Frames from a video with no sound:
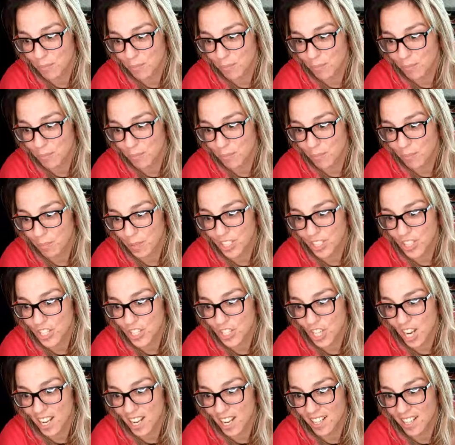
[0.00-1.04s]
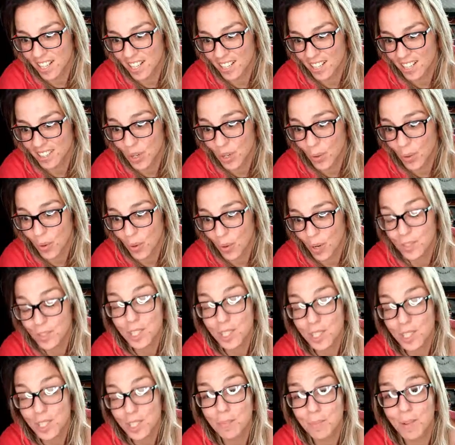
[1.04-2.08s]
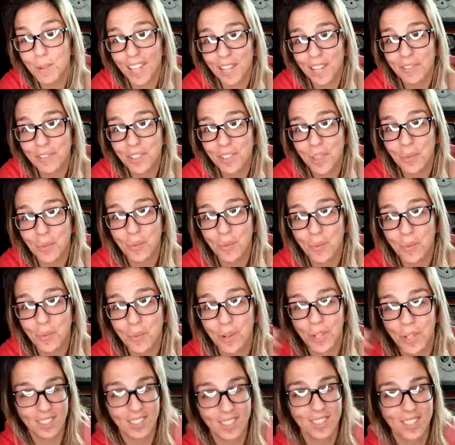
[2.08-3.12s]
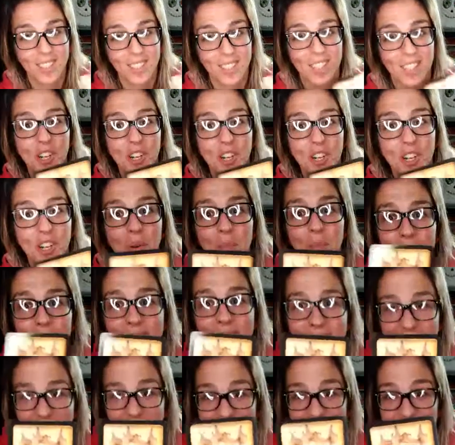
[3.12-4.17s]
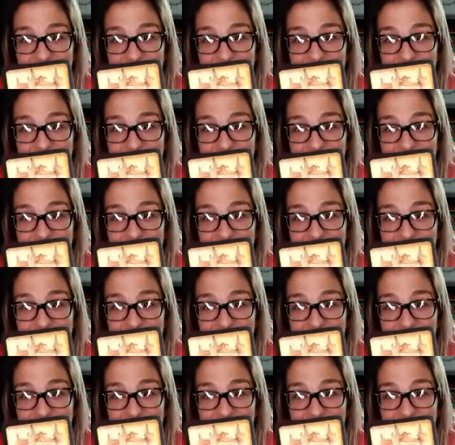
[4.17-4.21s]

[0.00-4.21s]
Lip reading: Blessed child, go out and spread life to the world. Go play.